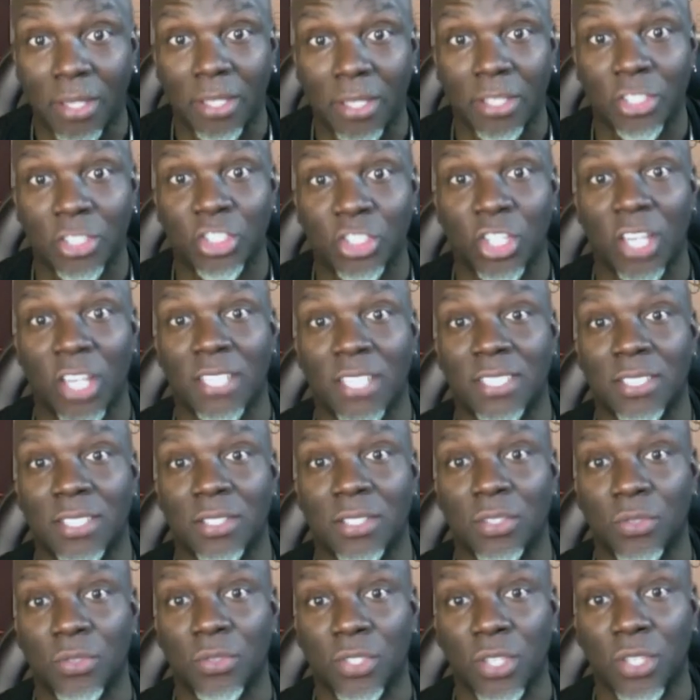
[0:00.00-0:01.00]
just
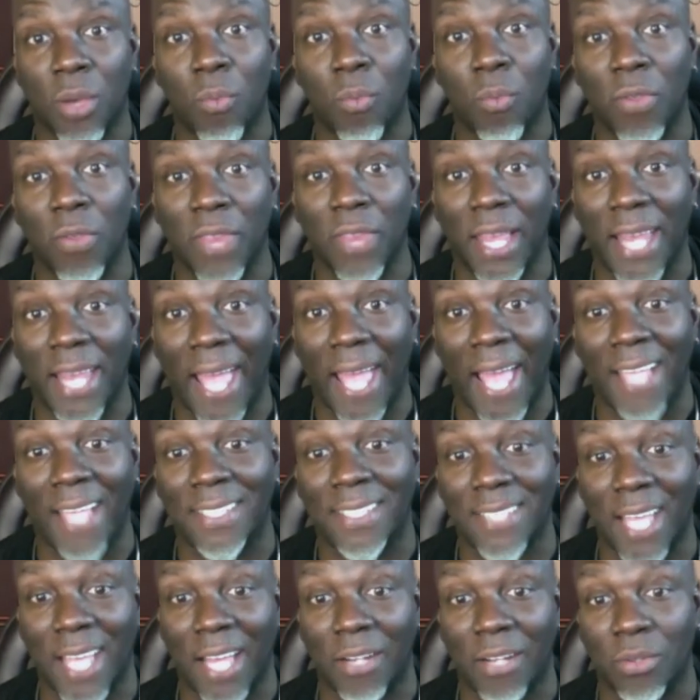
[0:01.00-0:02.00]
someone that
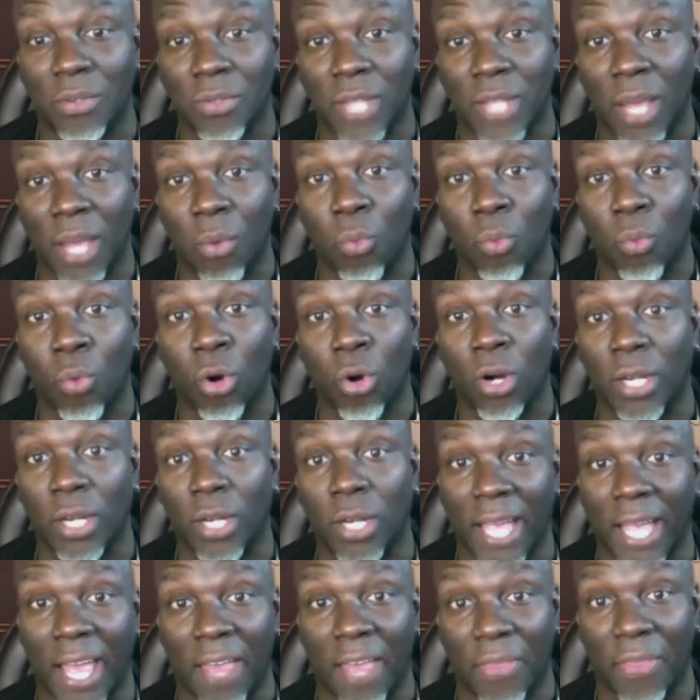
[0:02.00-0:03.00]
has that that work
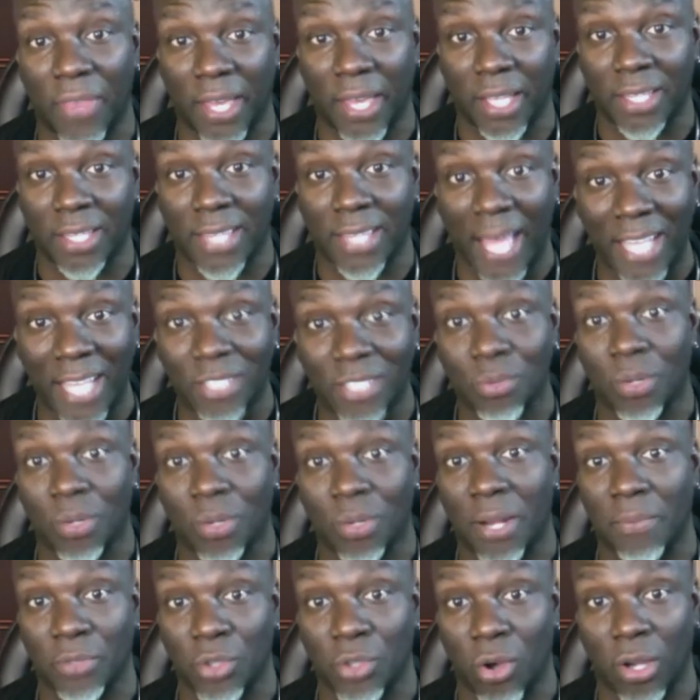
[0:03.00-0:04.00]
ethic that's what
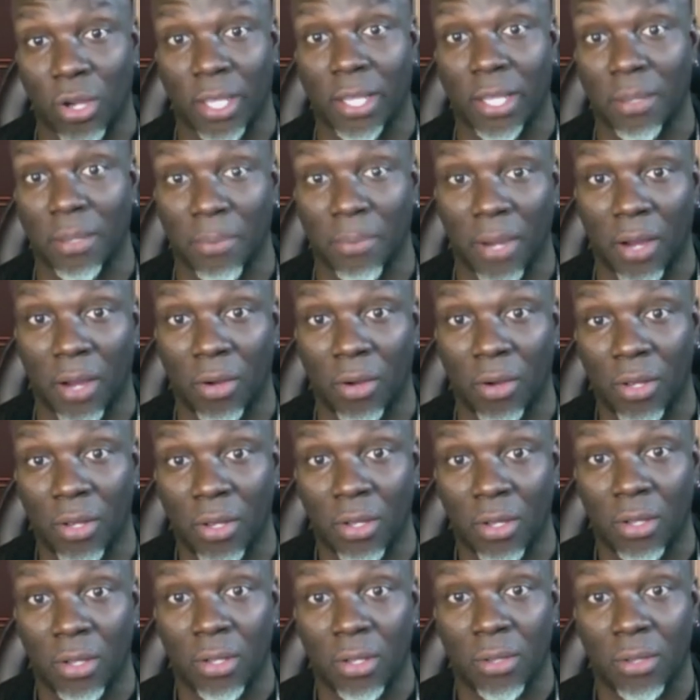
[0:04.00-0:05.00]
i'm talking about
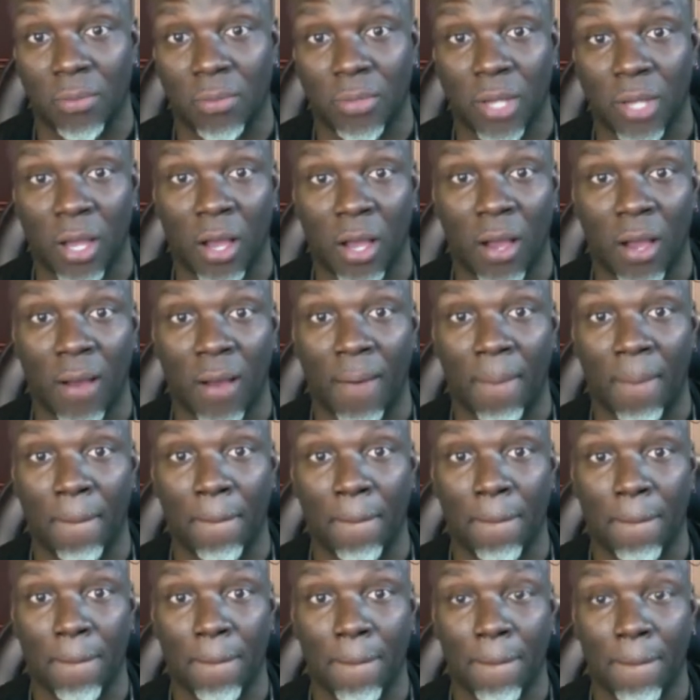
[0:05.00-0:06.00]

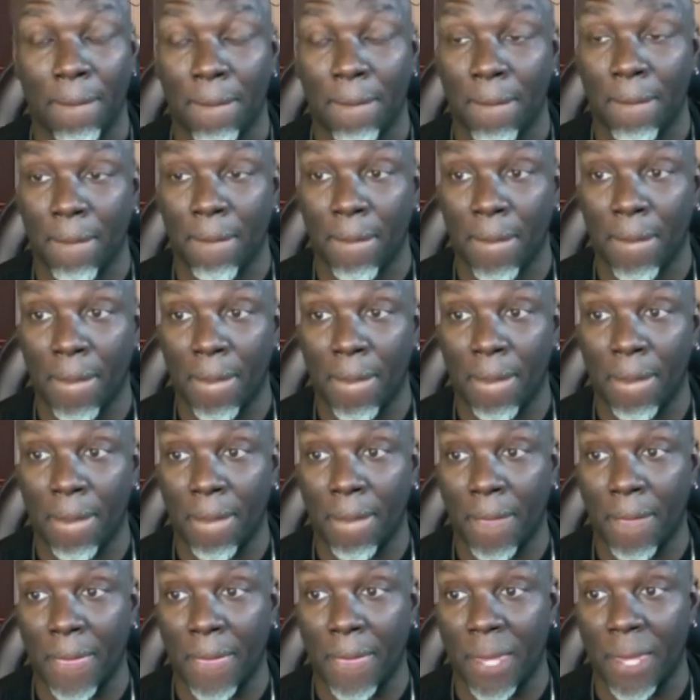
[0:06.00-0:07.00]
um
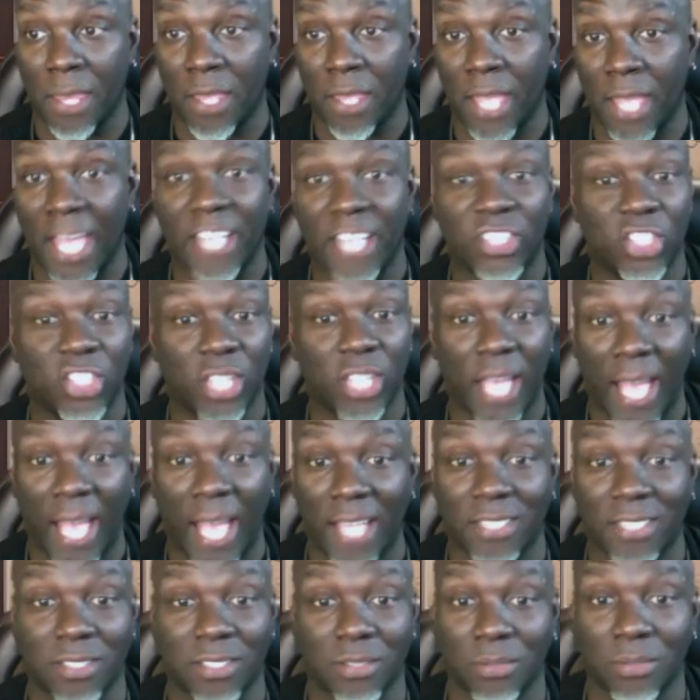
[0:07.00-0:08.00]
and she
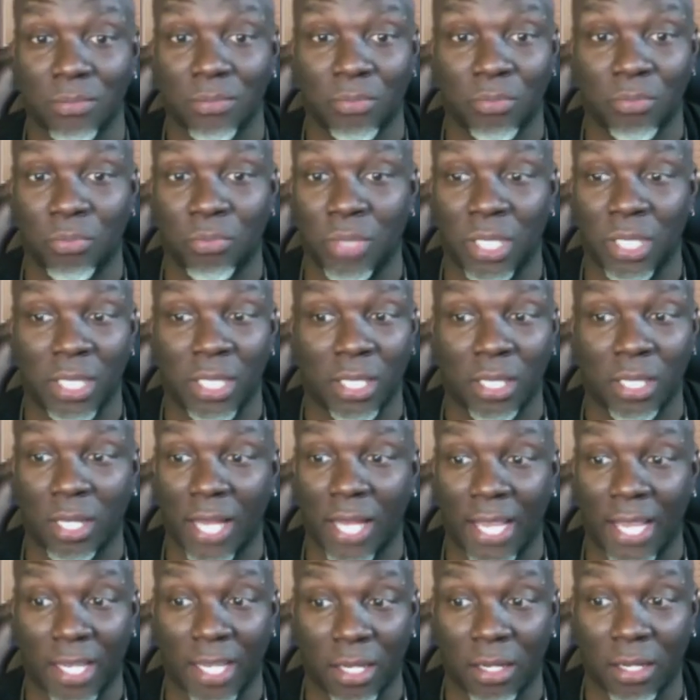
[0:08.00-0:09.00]
has to be
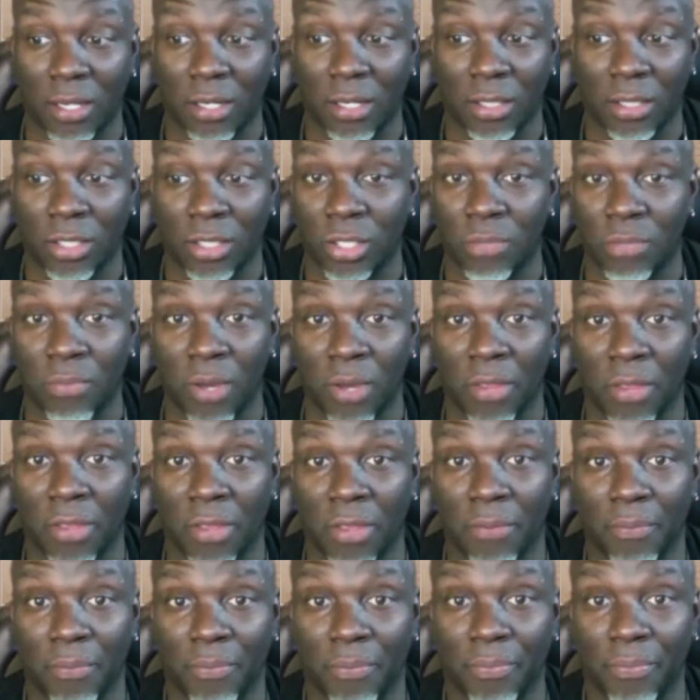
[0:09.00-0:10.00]
like a, a good
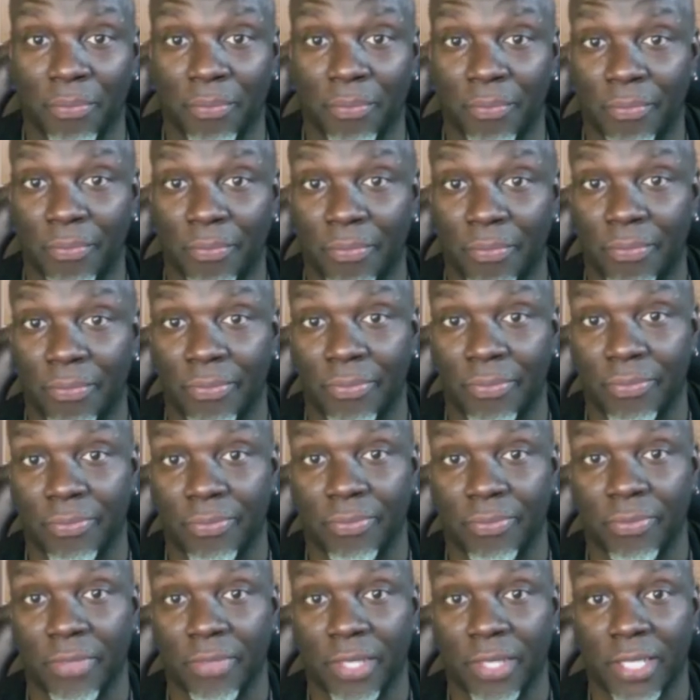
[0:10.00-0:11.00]
mother.
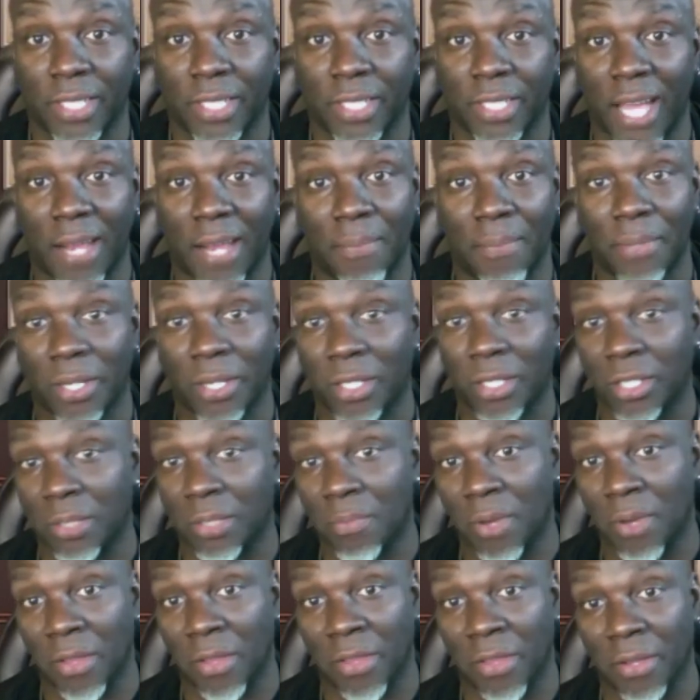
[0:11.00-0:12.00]
Got to be a good
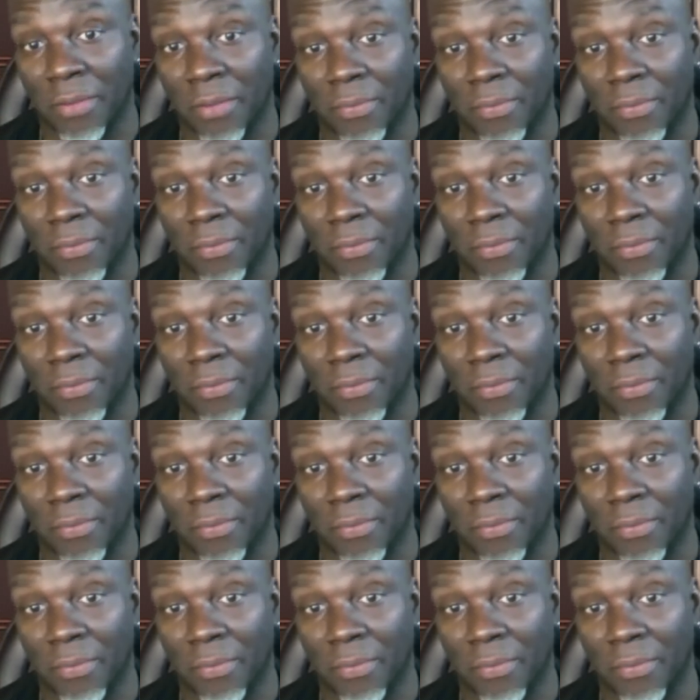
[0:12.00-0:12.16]
mother.